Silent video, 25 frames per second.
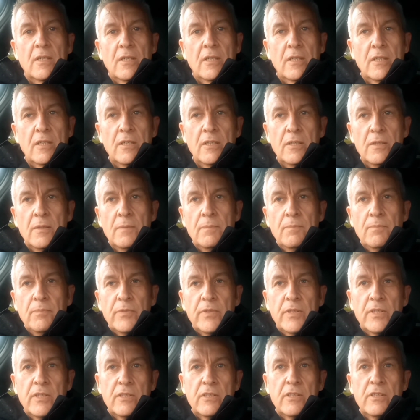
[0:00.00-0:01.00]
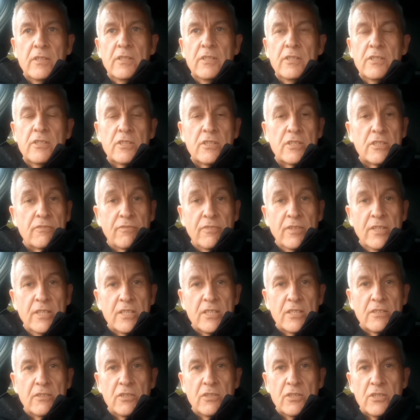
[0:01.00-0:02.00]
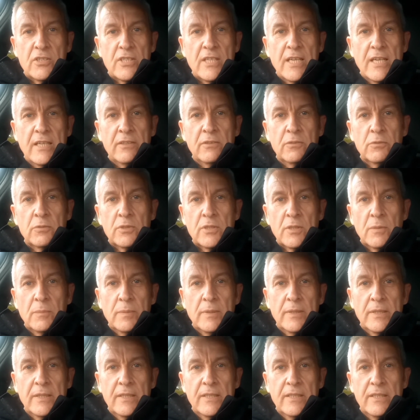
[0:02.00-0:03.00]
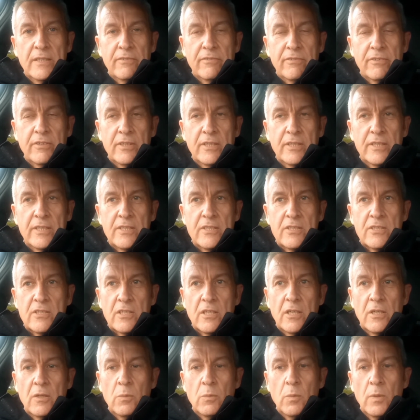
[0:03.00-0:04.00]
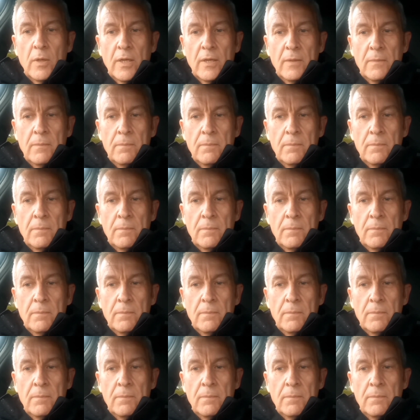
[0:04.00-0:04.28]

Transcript: It just handles completely differently. So